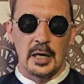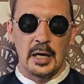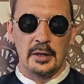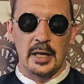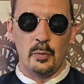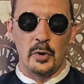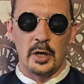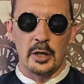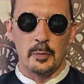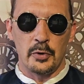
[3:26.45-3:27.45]
And then we're
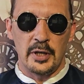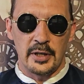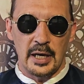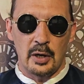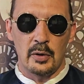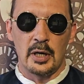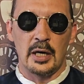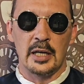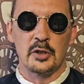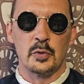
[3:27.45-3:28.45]
going to breathe out,
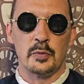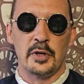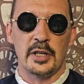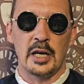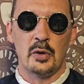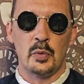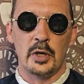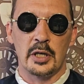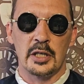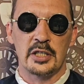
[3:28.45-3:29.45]
and as we breathe out we're
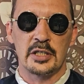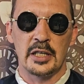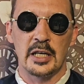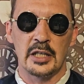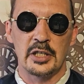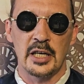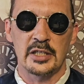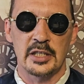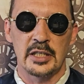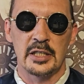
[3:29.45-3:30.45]
going to sink our
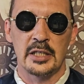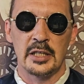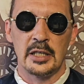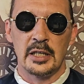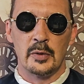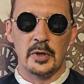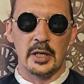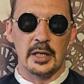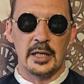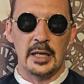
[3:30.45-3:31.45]
chest. We're going
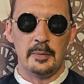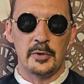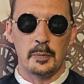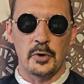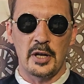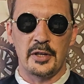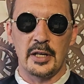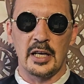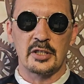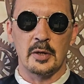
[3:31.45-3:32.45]
to keep the breath in
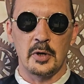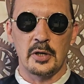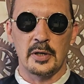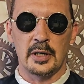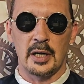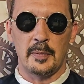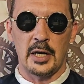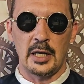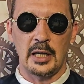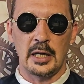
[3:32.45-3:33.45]
our stomach, in our
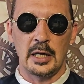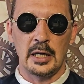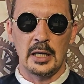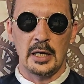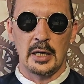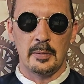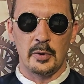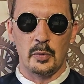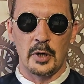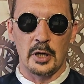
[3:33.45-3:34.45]
belly,
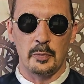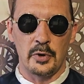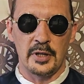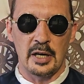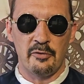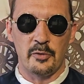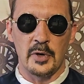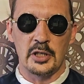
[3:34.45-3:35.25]
but we're going to breathe out from our